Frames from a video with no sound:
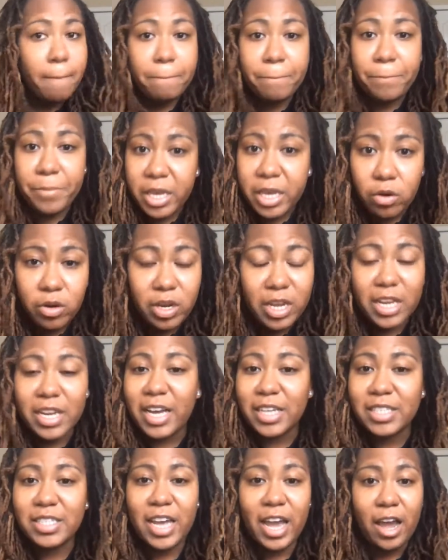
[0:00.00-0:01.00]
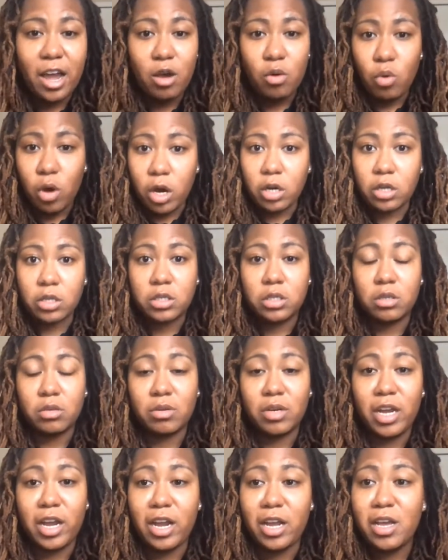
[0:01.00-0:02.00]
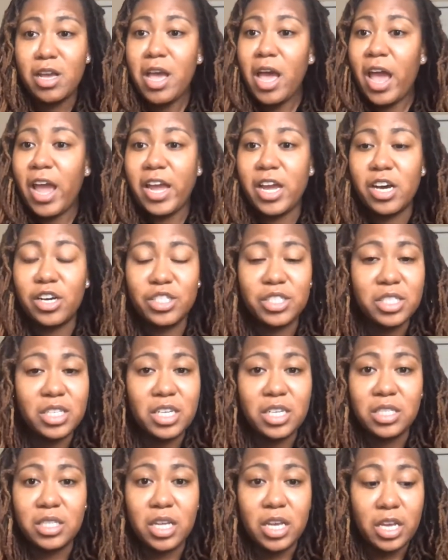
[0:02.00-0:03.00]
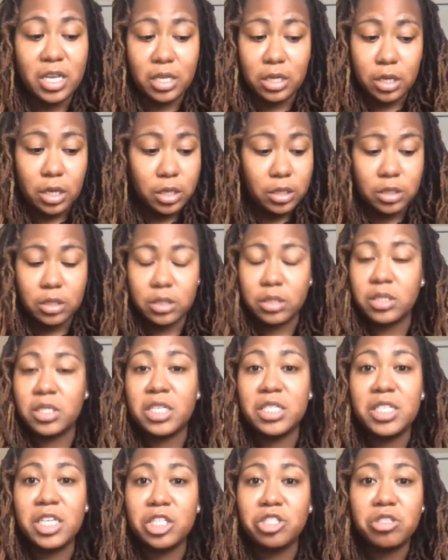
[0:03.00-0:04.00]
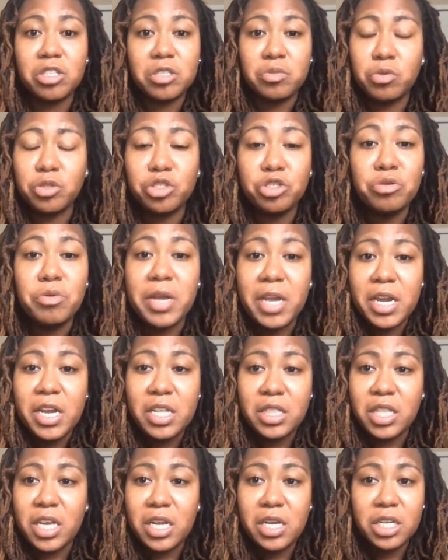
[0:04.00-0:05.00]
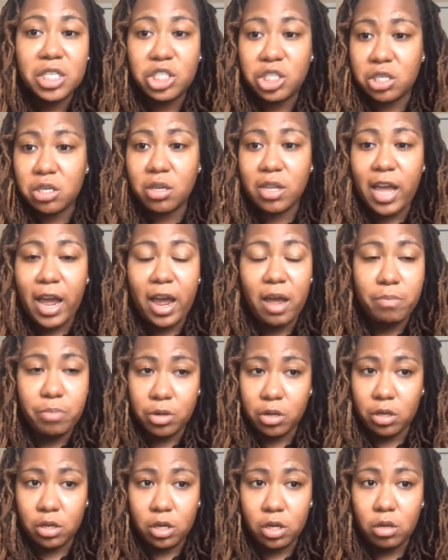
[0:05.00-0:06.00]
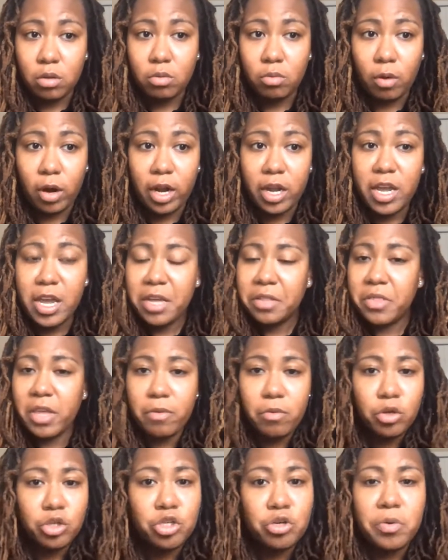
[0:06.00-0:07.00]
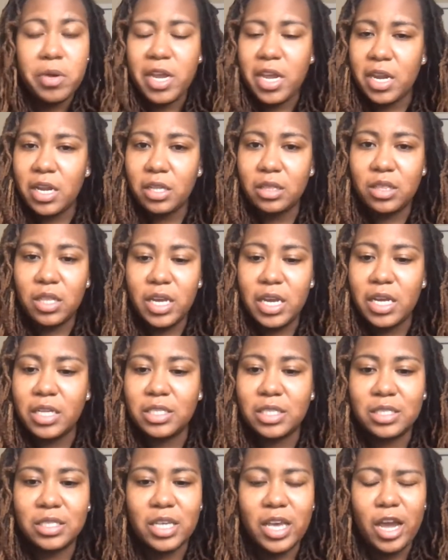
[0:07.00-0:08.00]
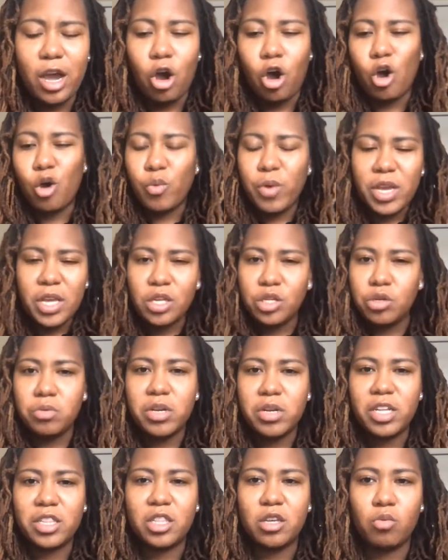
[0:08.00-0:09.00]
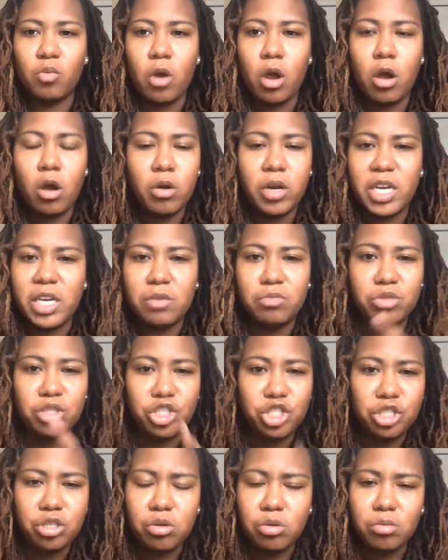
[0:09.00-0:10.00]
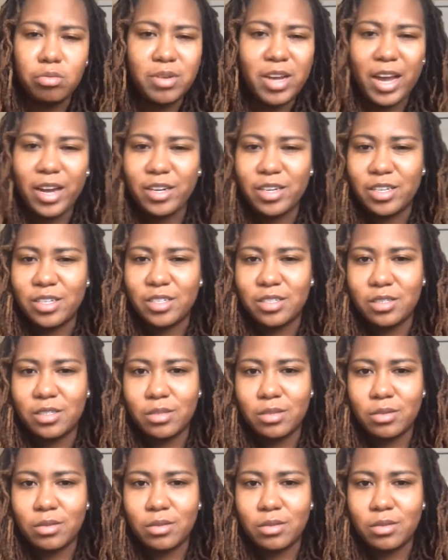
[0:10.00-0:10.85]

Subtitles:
Period. That's how it works. Okay. And the districts will do anything to shield liability, right? They will do anything to say, oh, we didn't do nothing wrong. It was you, not us.